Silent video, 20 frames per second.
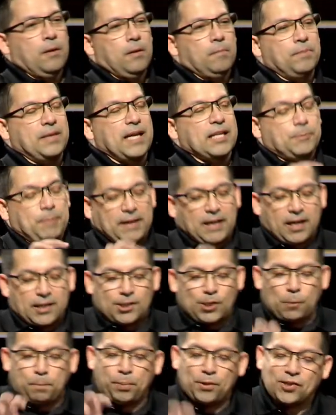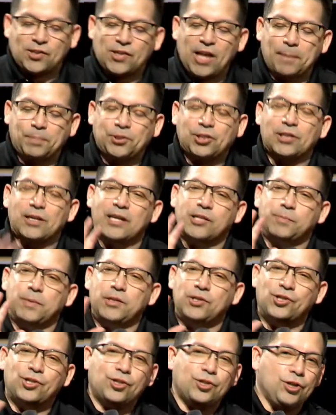That's because their perception has been
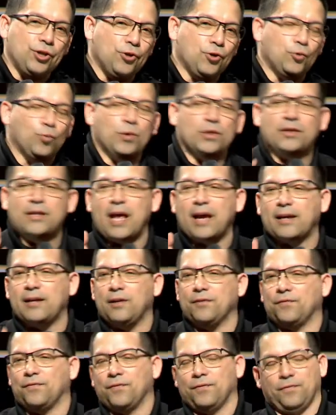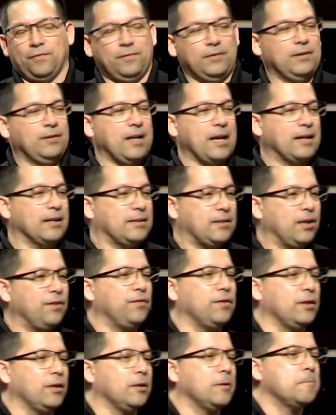skewed with negative
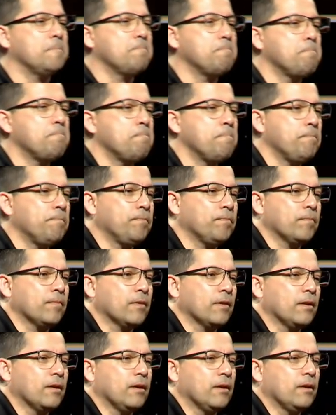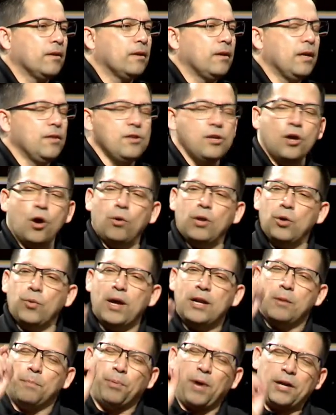negativity. And the only way
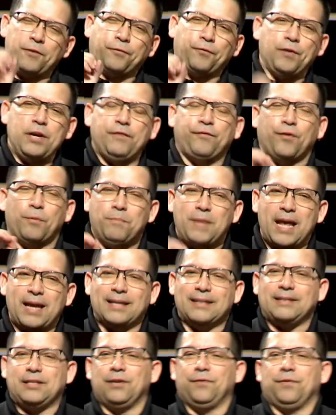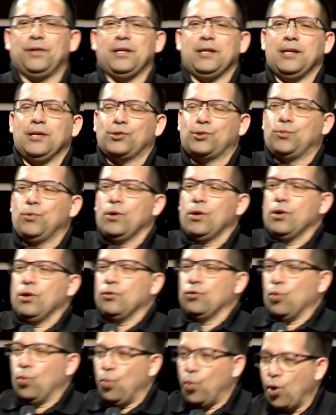to break free from negativity is
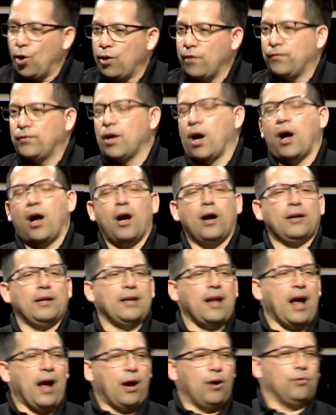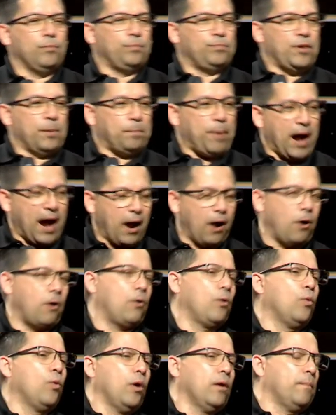the word of God and how the power
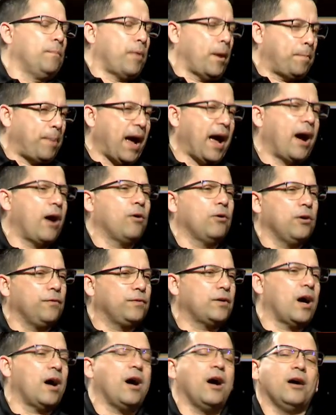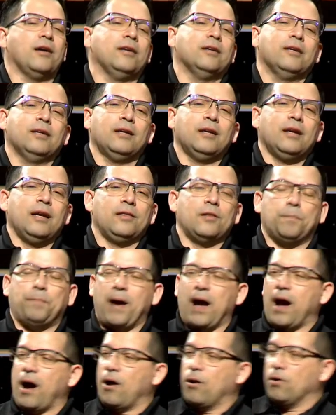the power of God and the
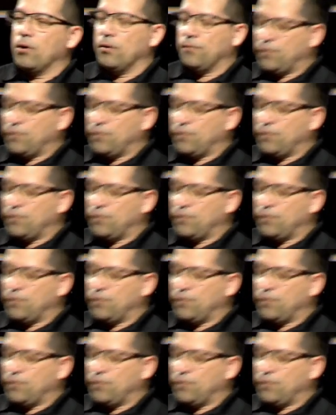power of